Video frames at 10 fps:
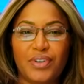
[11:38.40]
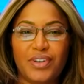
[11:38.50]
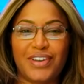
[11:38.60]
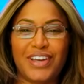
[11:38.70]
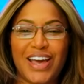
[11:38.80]
Okay,
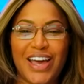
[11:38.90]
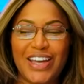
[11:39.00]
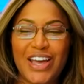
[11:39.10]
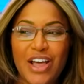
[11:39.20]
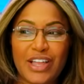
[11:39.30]
right.
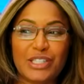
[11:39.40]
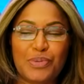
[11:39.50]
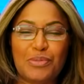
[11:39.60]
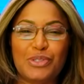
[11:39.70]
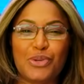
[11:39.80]
that's, that's right. what
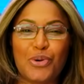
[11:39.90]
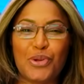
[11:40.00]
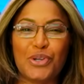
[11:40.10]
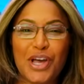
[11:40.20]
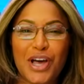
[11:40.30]
it was
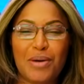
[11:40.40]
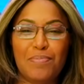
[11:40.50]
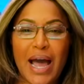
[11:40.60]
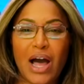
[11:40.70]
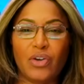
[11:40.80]
all
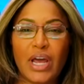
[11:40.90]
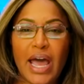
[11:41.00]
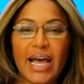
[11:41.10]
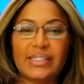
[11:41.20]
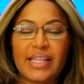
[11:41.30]
about.
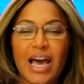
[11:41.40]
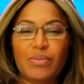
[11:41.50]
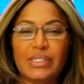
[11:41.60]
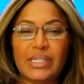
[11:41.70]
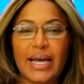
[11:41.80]
As that
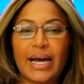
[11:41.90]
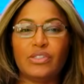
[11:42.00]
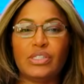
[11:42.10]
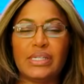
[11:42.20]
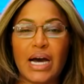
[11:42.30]
was
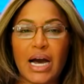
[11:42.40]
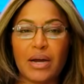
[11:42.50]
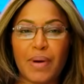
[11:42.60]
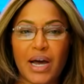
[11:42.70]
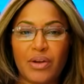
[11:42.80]
announced, Doc,
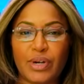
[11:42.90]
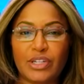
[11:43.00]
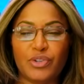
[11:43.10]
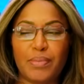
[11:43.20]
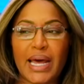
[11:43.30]
by
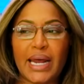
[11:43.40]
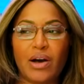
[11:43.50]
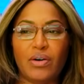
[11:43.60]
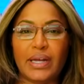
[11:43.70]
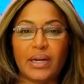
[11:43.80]
Rachel
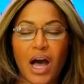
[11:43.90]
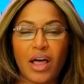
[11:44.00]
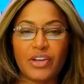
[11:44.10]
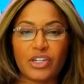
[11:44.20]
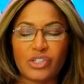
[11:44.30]
Maddow and
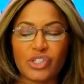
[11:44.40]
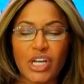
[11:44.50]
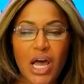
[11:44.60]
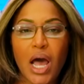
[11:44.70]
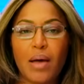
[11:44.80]
others,
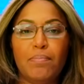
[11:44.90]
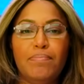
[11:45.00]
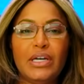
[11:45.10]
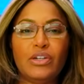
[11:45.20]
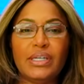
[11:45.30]

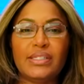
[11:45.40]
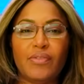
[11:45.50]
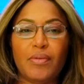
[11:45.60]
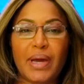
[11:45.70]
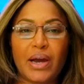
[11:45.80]
millions of
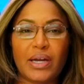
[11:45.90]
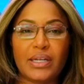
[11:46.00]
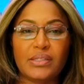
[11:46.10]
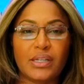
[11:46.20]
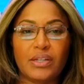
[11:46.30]

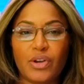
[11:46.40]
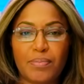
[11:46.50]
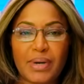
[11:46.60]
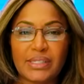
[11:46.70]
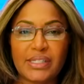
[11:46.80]
Americans, including
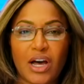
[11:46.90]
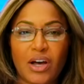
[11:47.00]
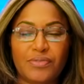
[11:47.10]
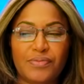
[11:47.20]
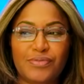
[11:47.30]

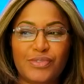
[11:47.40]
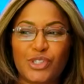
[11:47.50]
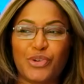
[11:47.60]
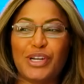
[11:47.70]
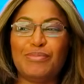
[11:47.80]
myself,
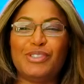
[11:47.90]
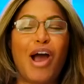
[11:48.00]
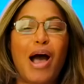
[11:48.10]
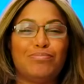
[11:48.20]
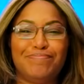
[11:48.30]
screamed
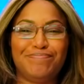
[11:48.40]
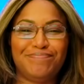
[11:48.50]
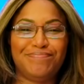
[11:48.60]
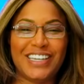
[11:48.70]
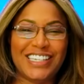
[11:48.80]
Trump
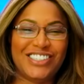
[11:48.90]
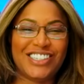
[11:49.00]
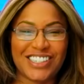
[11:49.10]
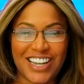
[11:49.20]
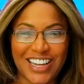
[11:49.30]
He's
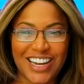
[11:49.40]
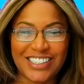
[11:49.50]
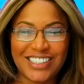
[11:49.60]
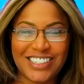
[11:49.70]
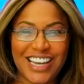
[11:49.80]
just like
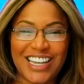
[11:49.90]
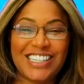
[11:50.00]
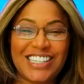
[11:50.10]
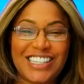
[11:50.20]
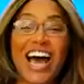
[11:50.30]
us.
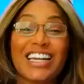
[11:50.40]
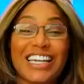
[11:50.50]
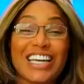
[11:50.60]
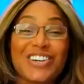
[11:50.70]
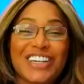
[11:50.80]
He's not
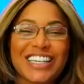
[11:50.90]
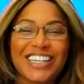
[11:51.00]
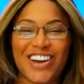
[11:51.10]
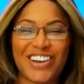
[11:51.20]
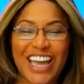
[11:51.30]
liquid,
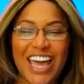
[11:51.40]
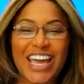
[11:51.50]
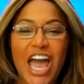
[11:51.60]
okay?